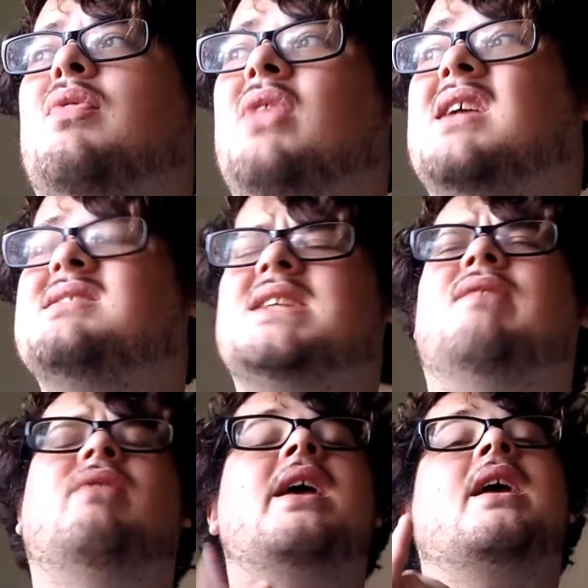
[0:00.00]
Think
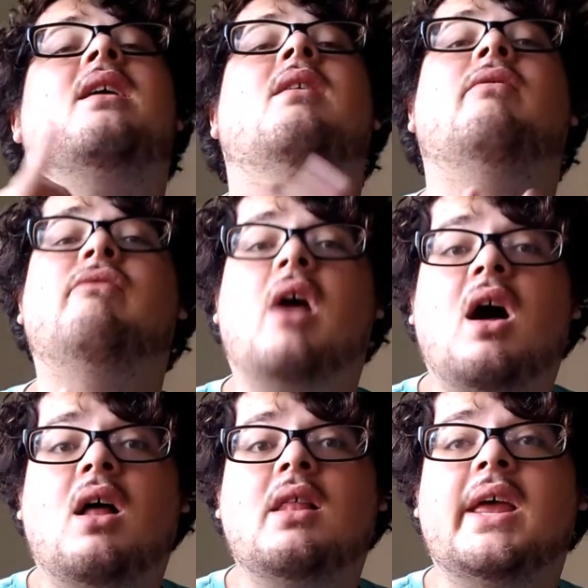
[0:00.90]
stuff like
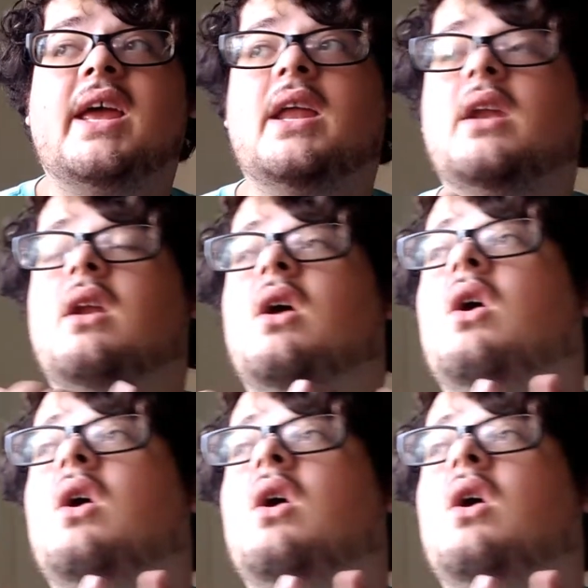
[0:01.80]
Fallen,